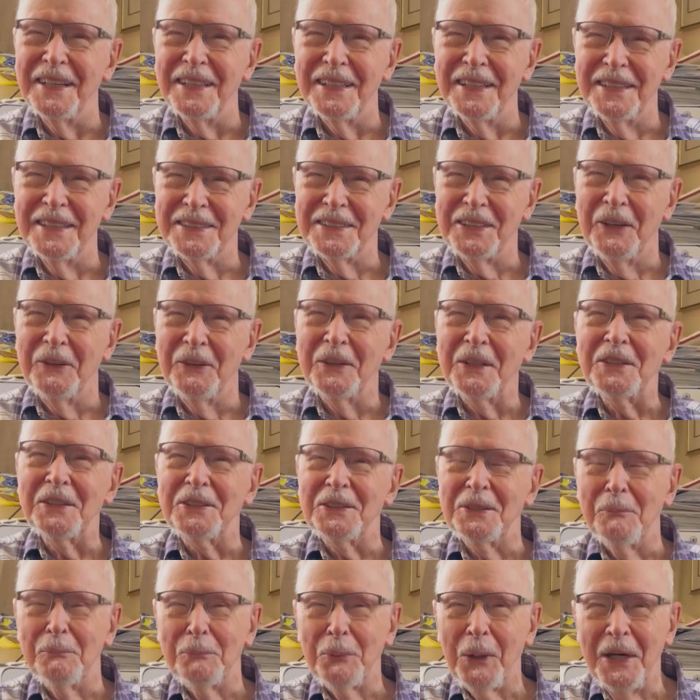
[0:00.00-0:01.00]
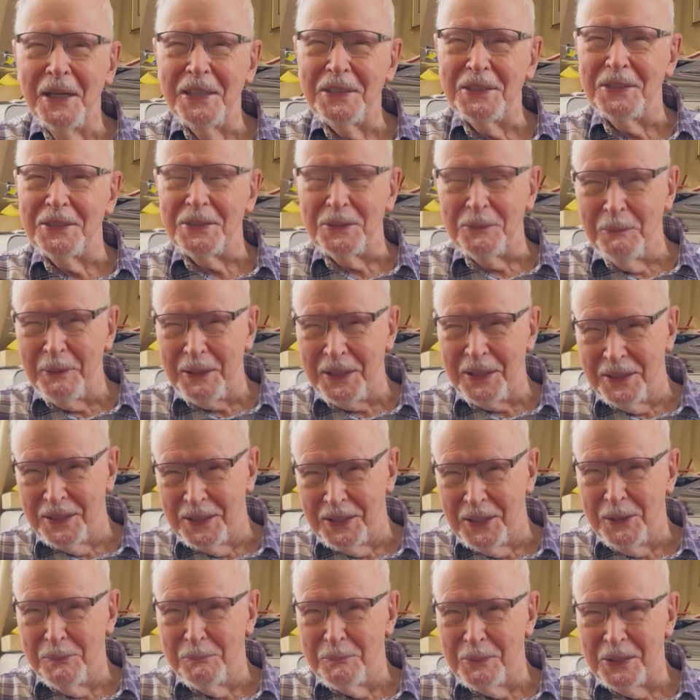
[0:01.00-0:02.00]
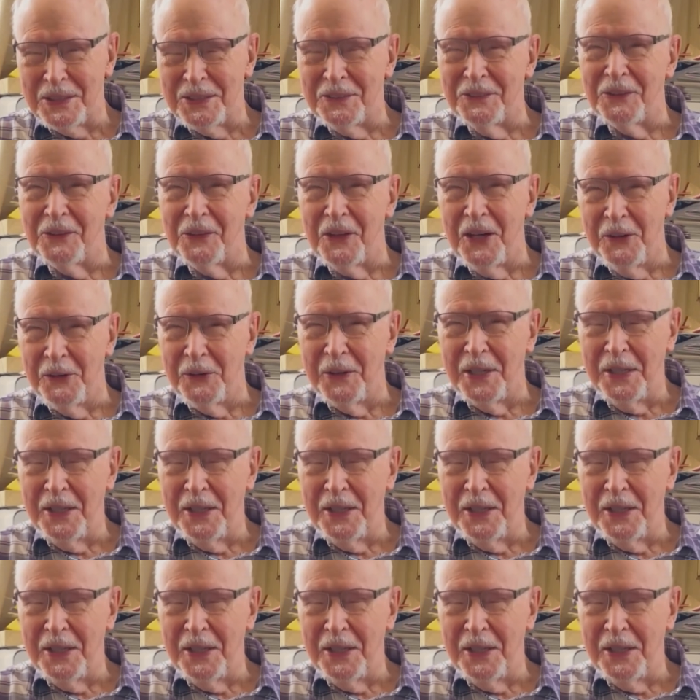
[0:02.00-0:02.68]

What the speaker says: so it surprises me that I'm still going.